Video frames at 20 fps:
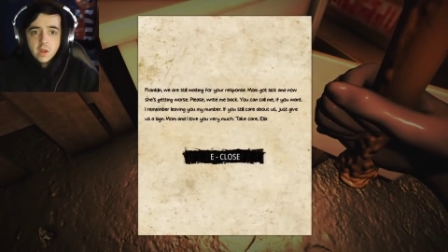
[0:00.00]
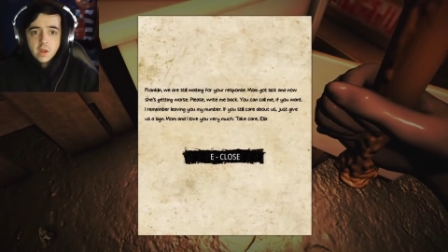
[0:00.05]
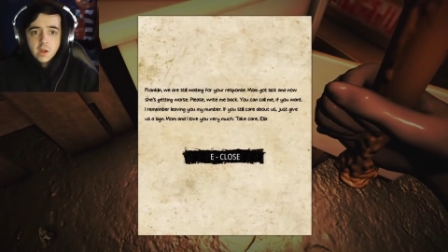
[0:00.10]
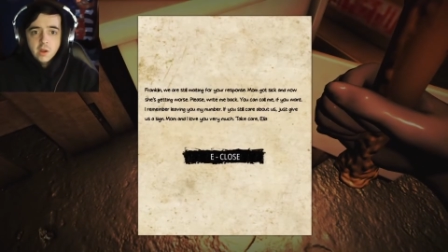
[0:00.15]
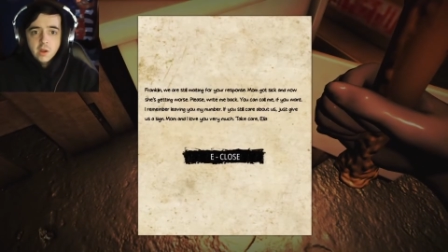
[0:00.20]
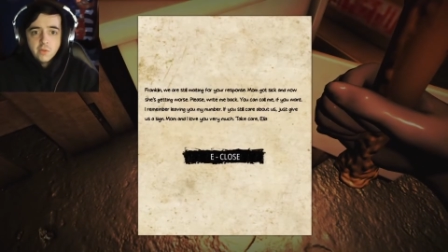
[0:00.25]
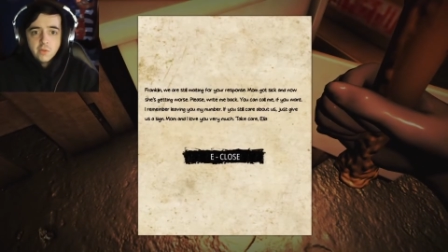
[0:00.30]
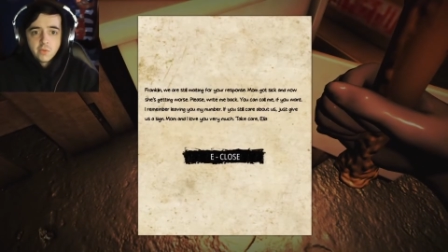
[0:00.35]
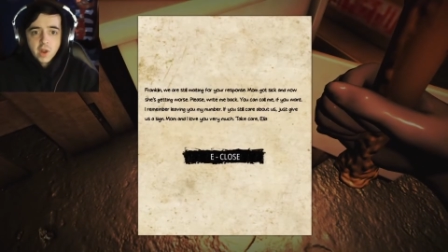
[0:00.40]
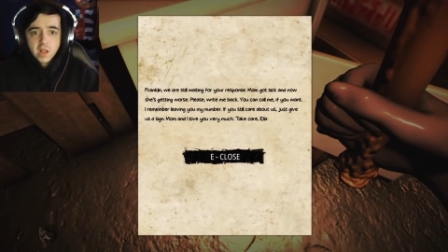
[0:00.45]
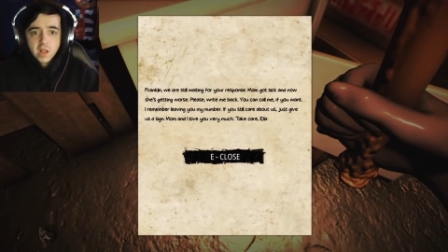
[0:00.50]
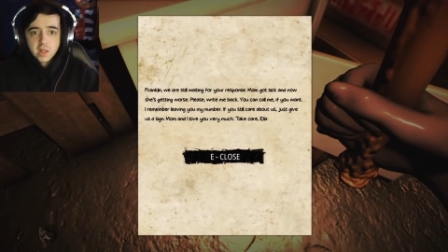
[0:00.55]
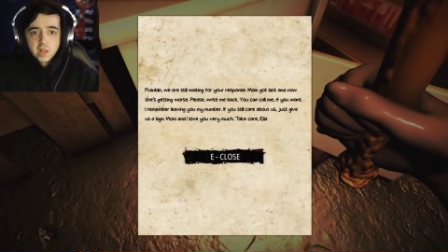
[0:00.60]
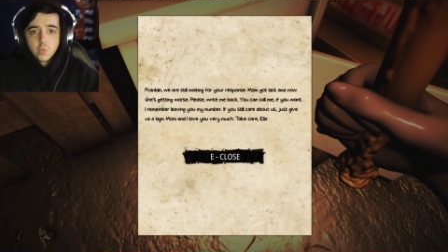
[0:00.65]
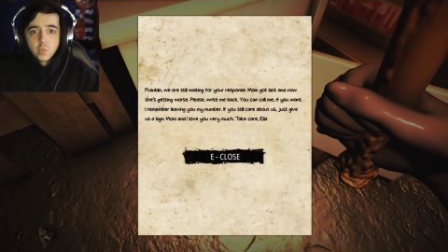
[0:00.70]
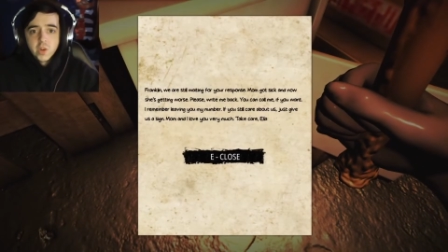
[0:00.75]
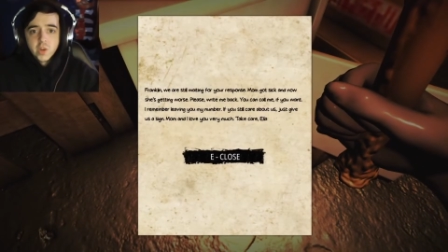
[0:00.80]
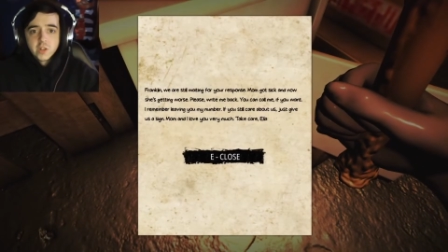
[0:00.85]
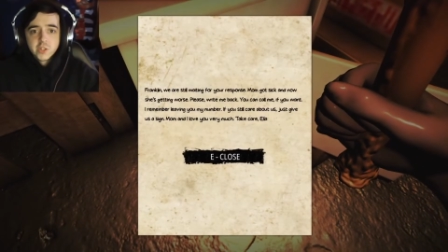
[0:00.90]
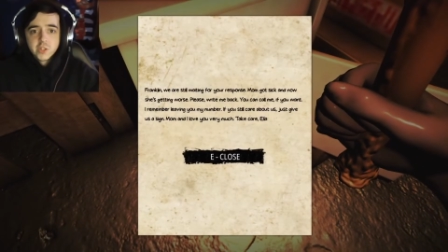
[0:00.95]
Franklin,
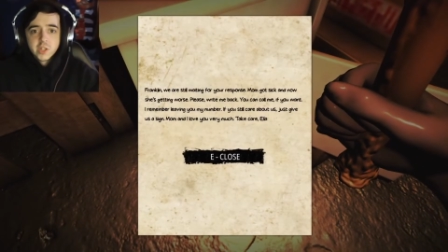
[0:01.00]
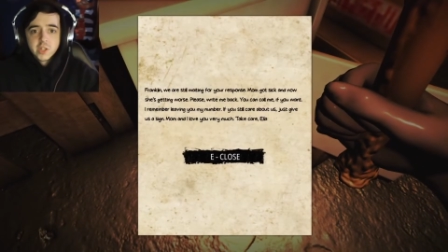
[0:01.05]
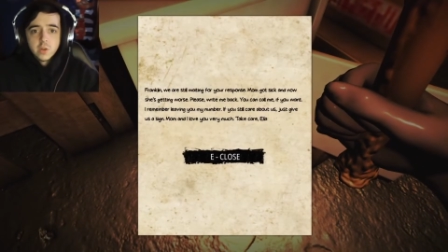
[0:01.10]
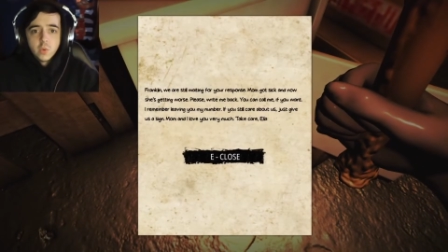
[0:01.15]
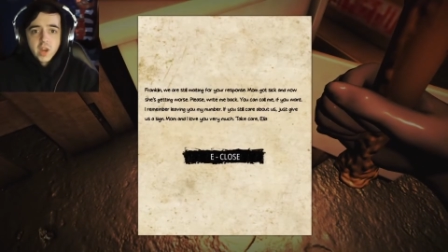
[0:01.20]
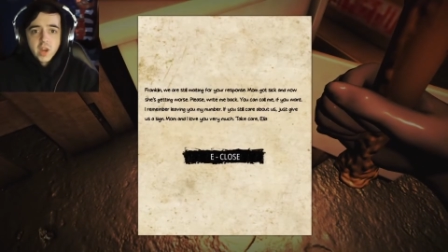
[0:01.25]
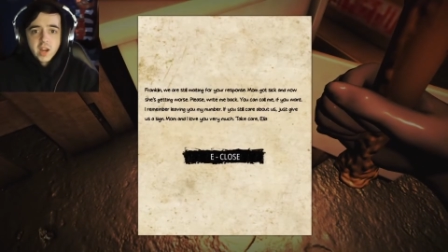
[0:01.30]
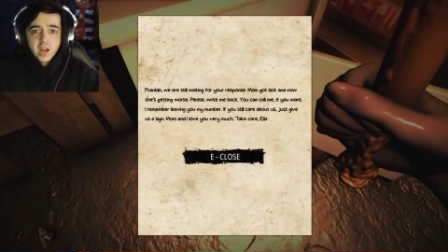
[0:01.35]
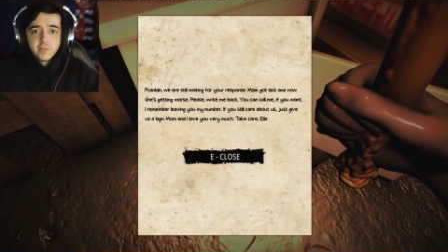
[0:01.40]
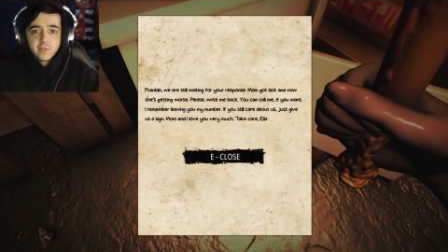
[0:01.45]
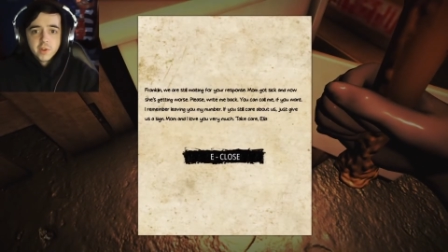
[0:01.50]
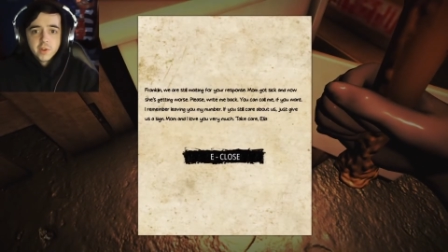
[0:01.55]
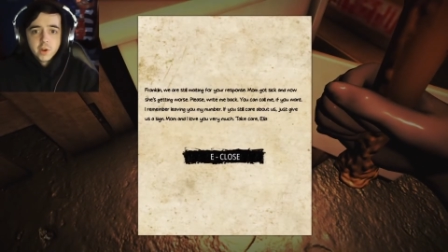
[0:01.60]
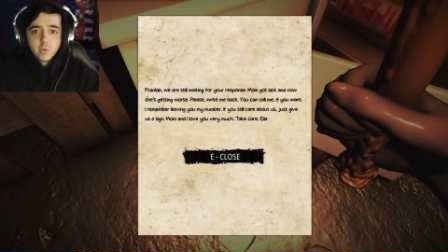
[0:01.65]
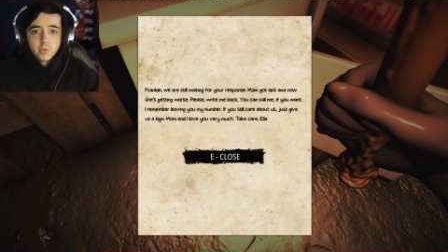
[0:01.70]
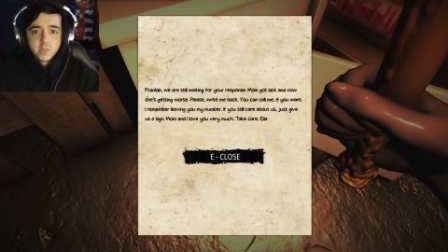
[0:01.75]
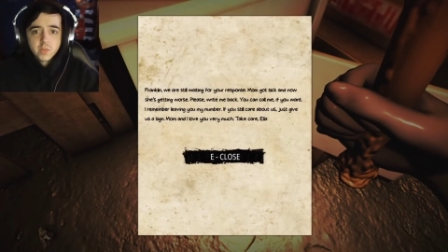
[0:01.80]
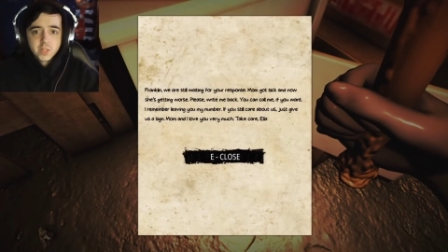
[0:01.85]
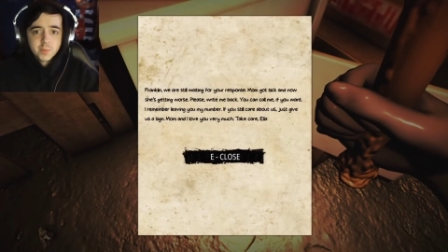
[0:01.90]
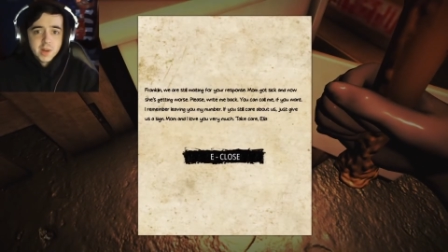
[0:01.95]
we are still waiting for your
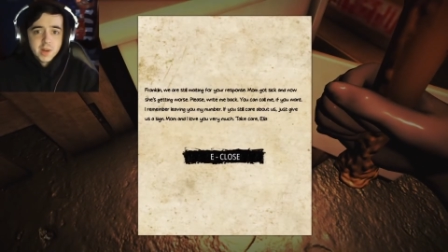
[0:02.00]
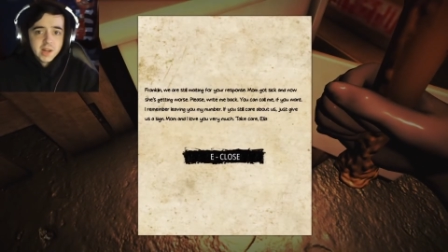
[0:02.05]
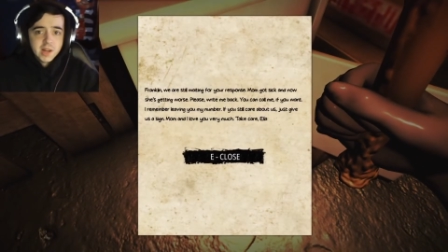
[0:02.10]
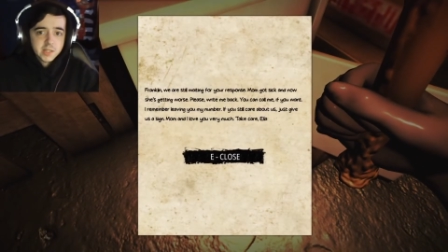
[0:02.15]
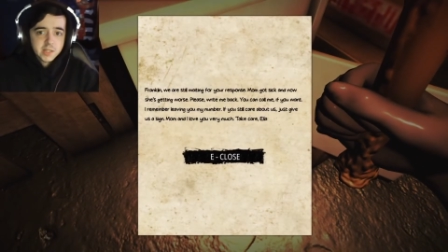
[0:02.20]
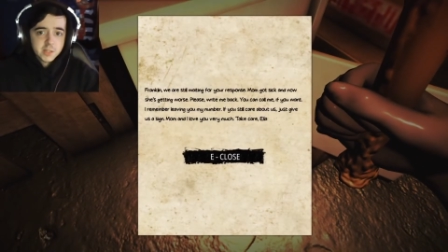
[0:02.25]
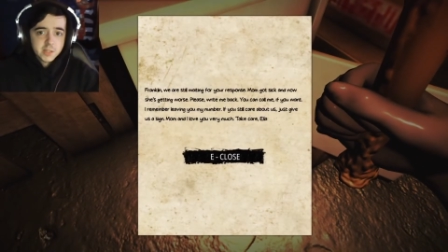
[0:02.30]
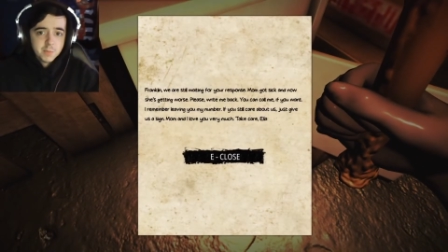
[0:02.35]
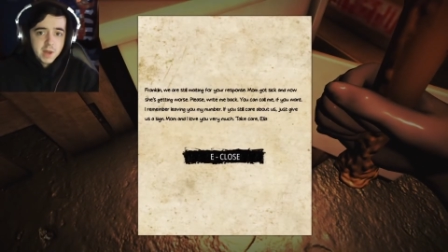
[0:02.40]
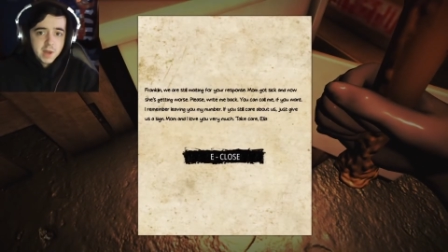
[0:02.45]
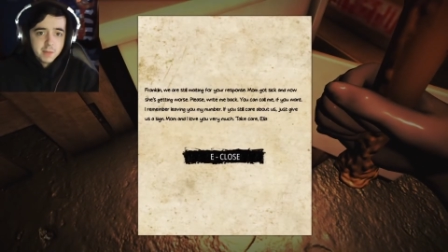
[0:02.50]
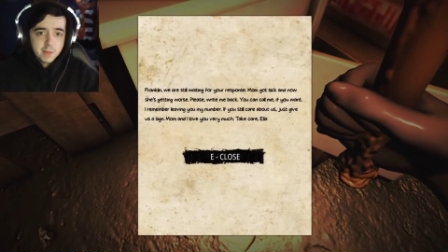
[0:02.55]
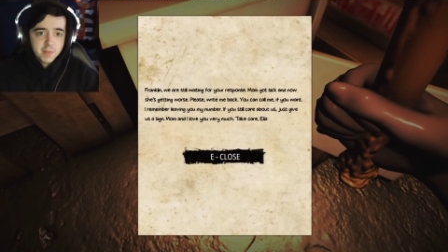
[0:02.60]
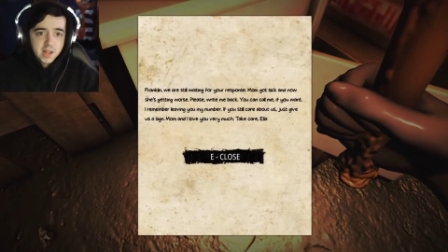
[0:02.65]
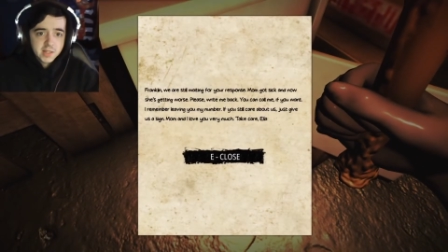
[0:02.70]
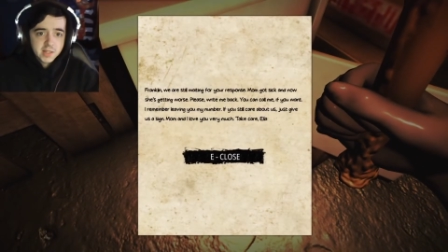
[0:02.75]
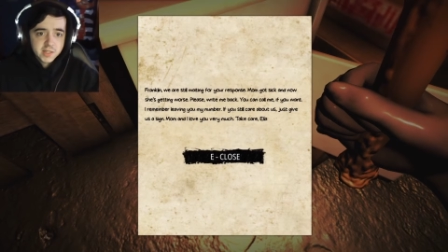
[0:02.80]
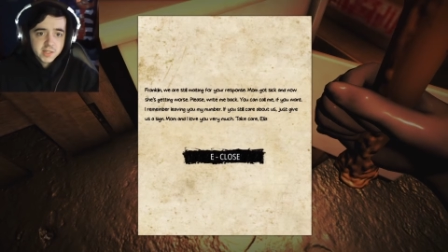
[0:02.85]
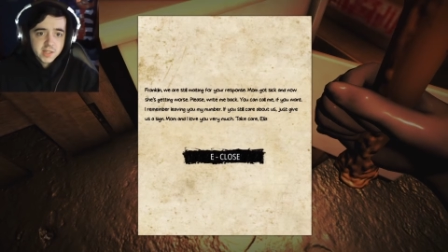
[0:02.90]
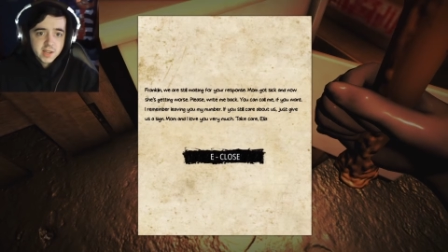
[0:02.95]
response. Mom
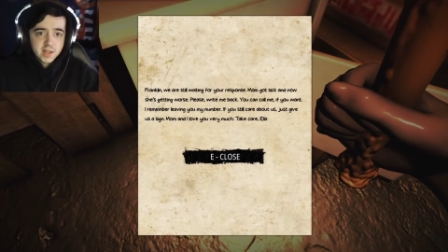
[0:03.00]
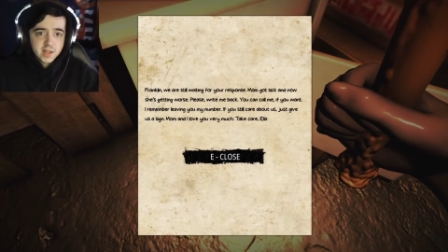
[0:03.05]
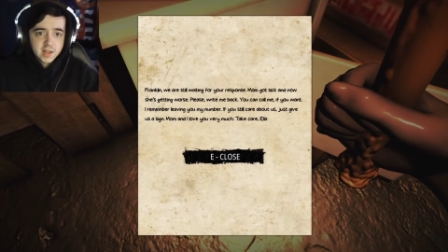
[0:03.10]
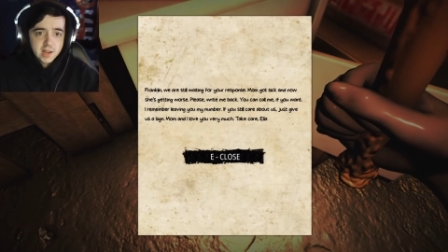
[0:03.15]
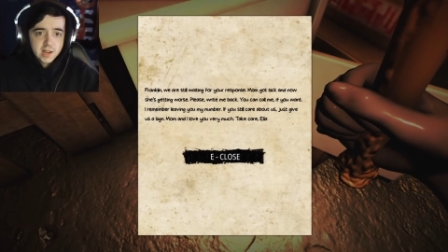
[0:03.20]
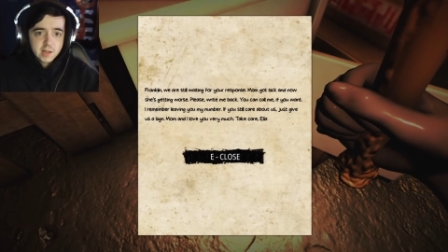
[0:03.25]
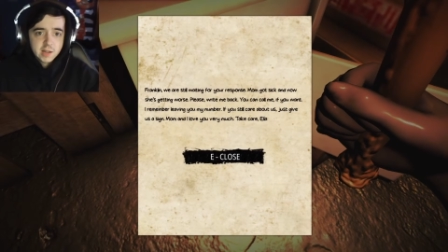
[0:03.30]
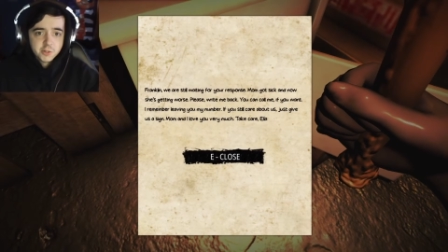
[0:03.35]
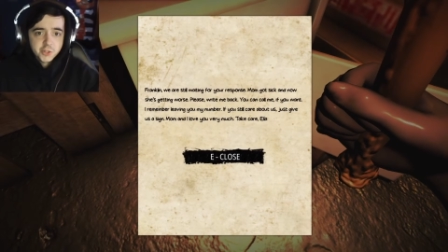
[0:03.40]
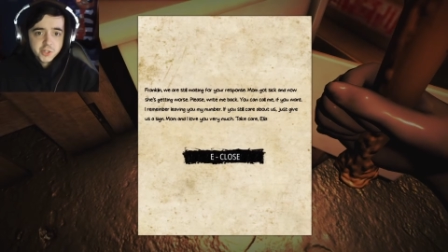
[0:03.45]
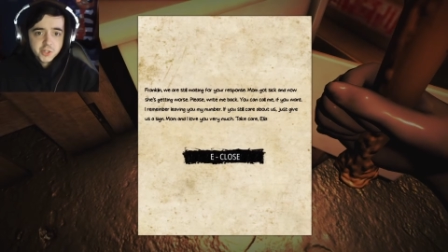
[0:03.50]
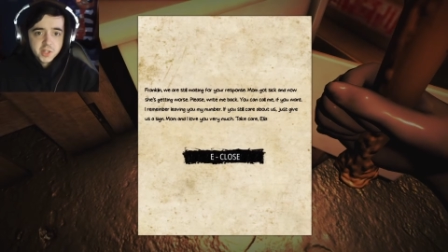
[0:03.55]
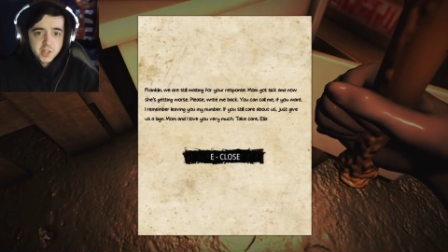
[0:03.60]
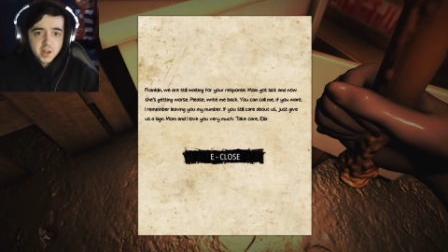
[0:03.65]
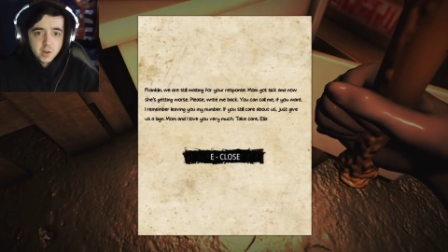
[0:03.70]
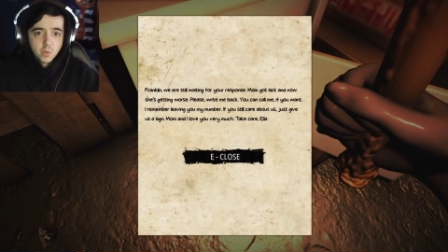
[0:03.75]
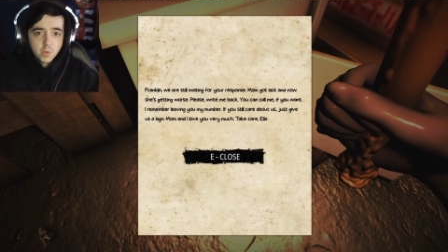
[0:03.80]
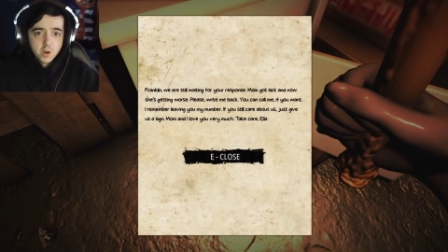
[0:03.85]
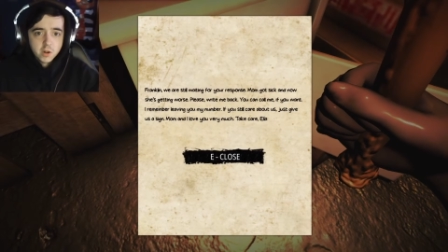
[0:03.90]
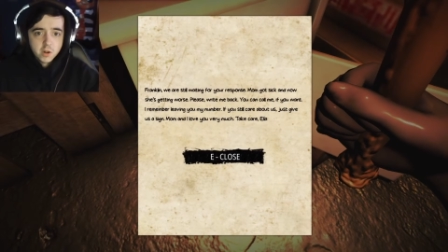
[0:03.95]
got sick and now she's getting
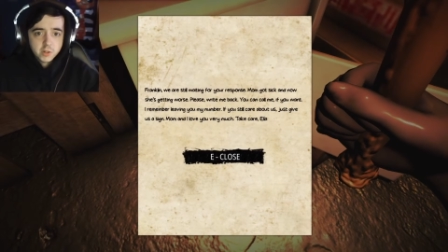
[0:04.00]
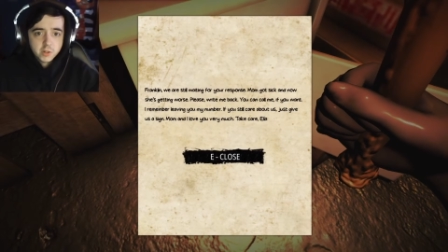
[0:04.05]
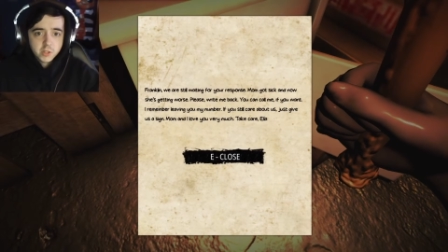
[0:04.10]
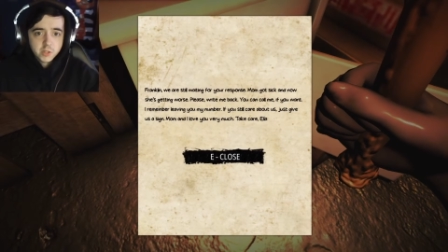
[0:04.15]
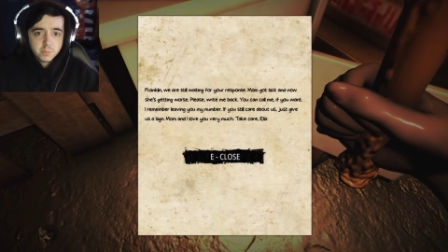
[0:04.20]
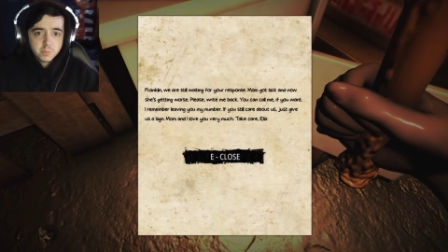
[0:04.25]
worse.